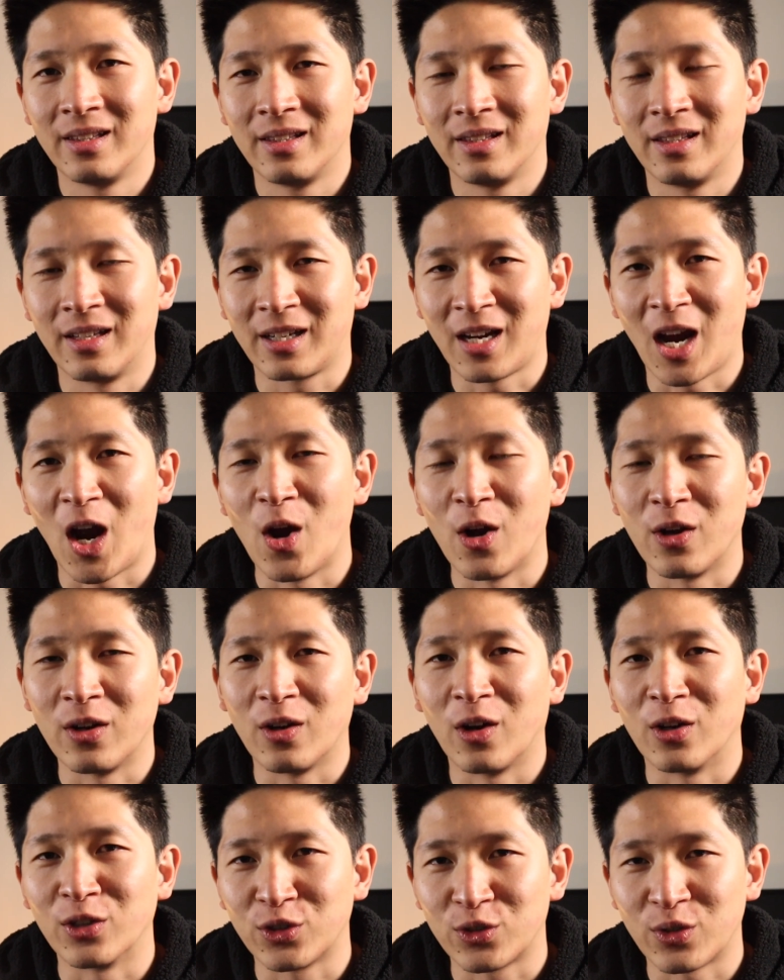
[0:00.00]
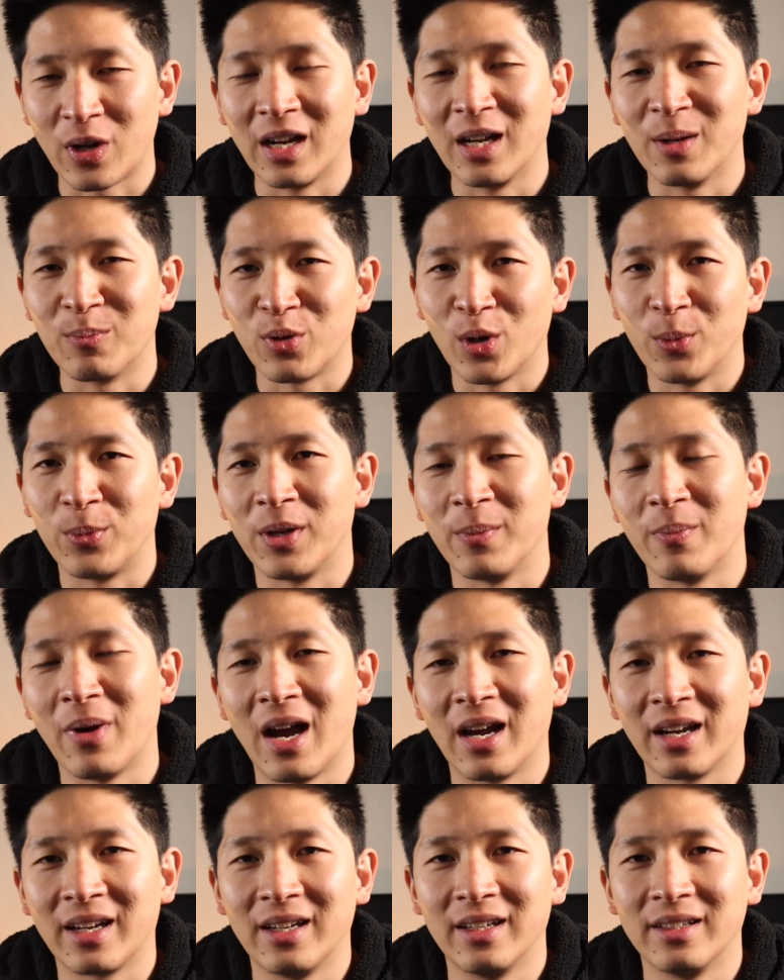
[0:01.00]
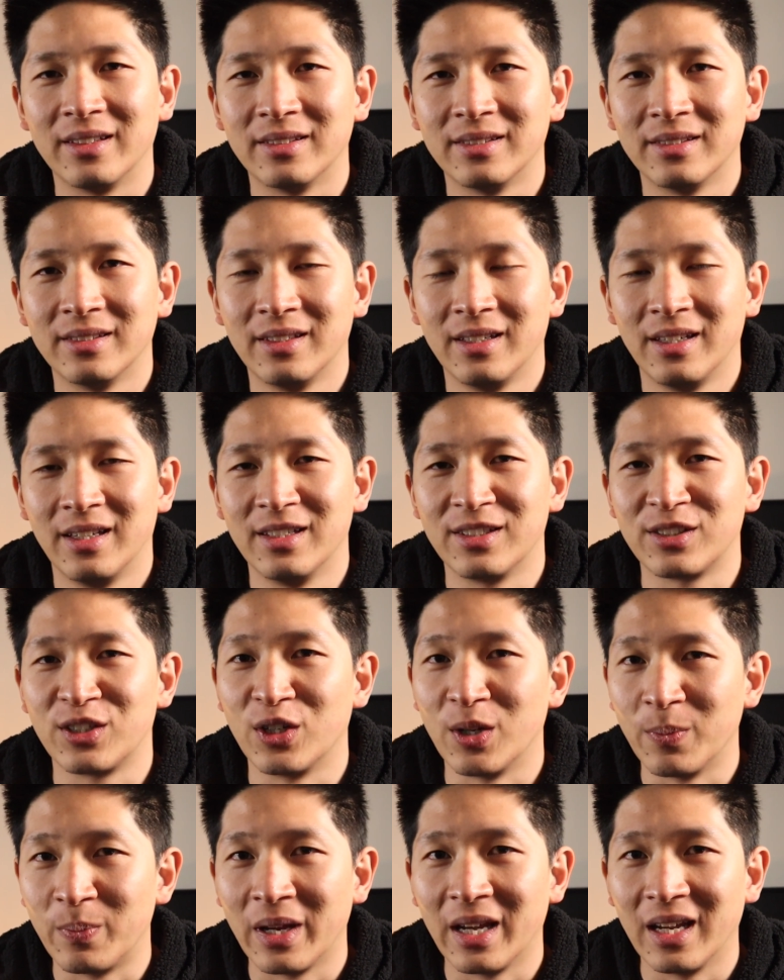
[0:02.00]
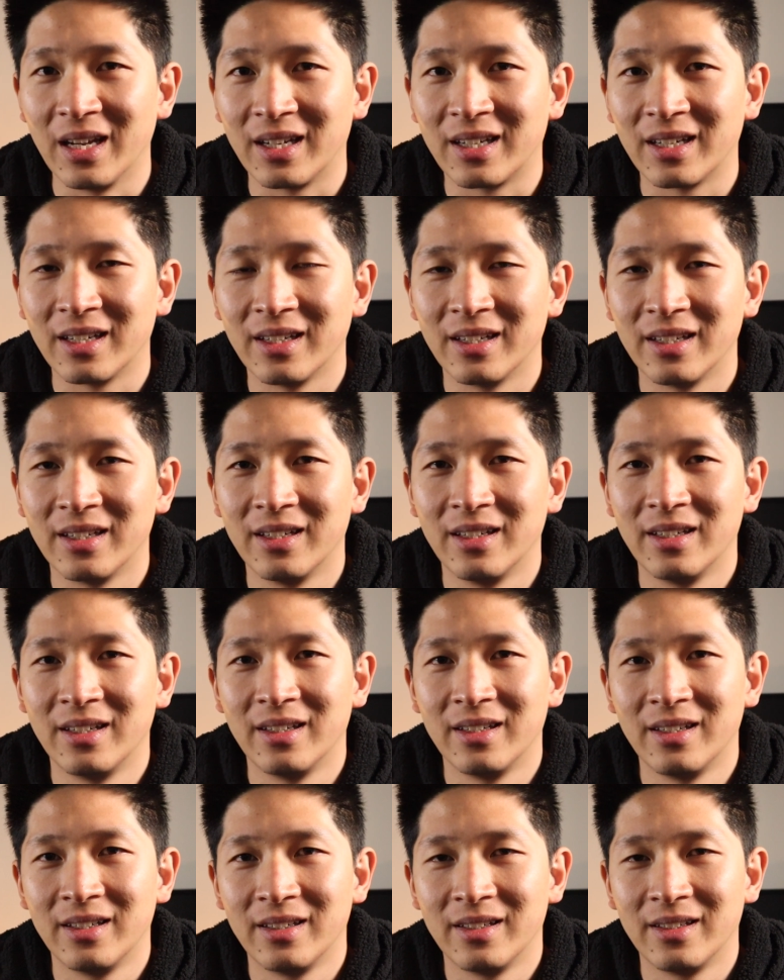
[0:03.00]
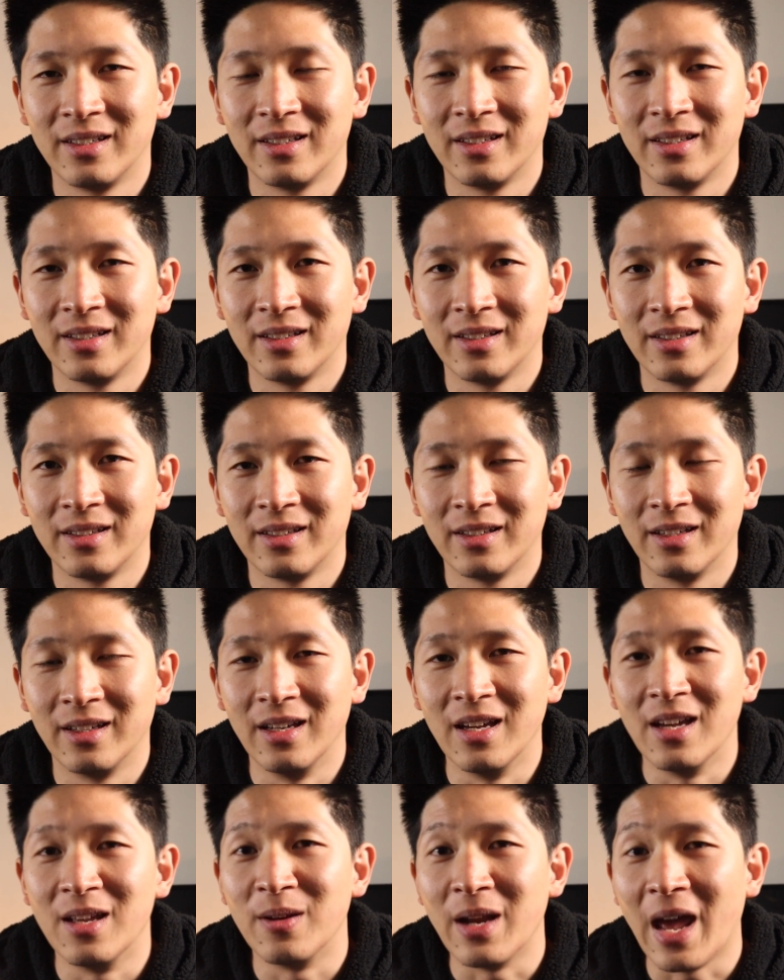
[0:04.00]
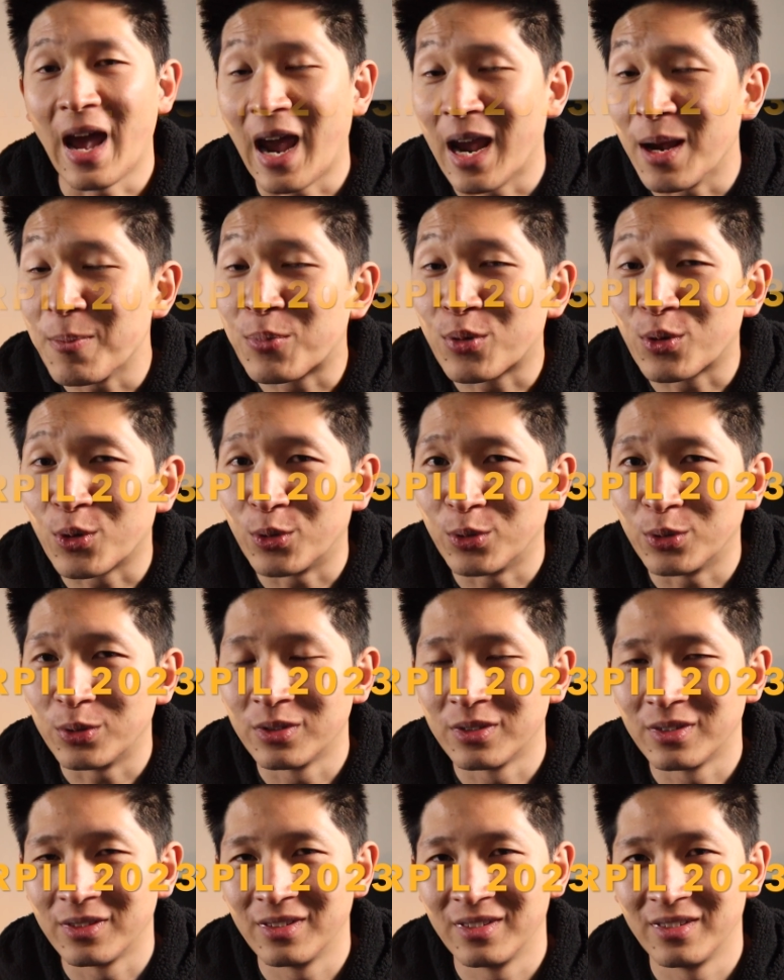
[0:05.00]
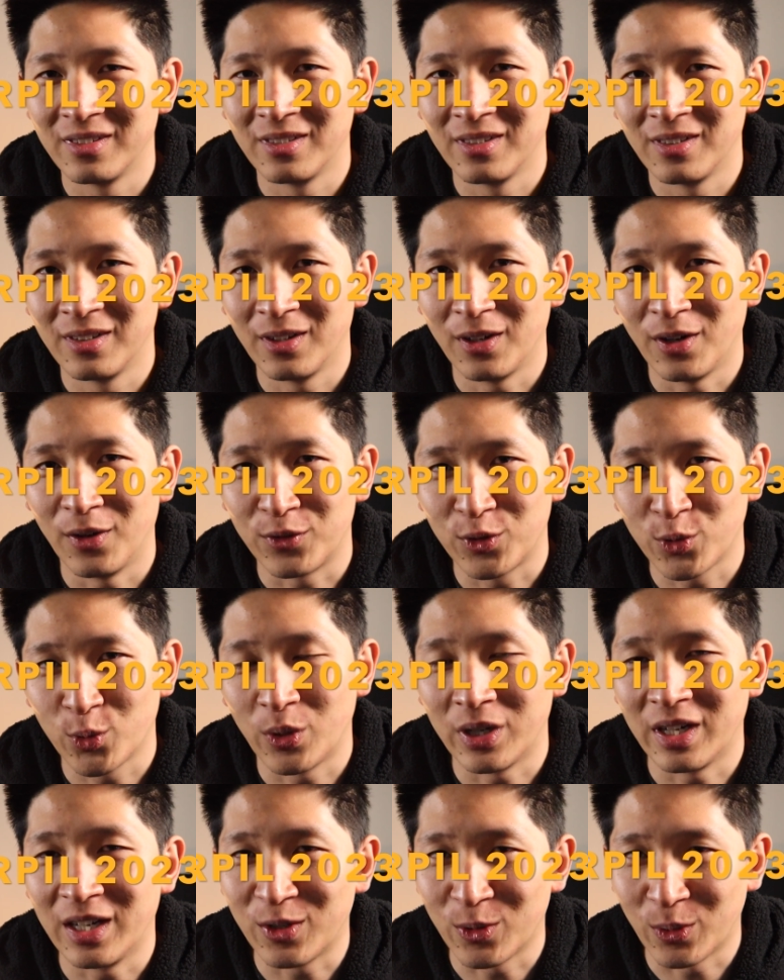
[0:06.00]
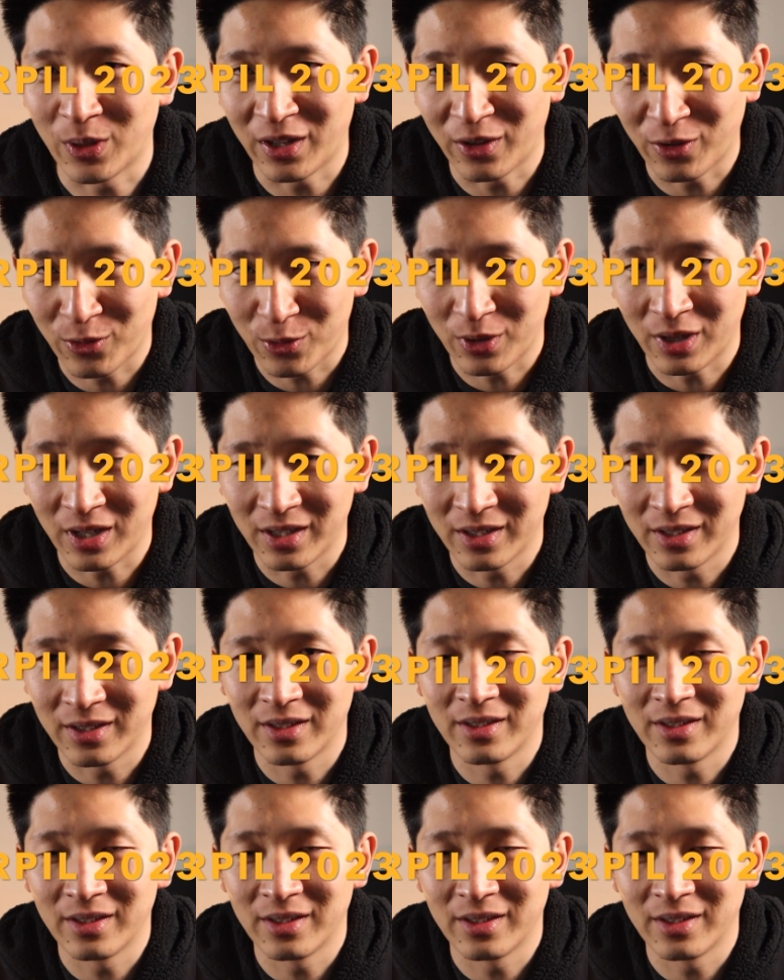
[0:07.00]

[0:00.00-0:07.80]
the current Australian property market is going to peak in April of 2023.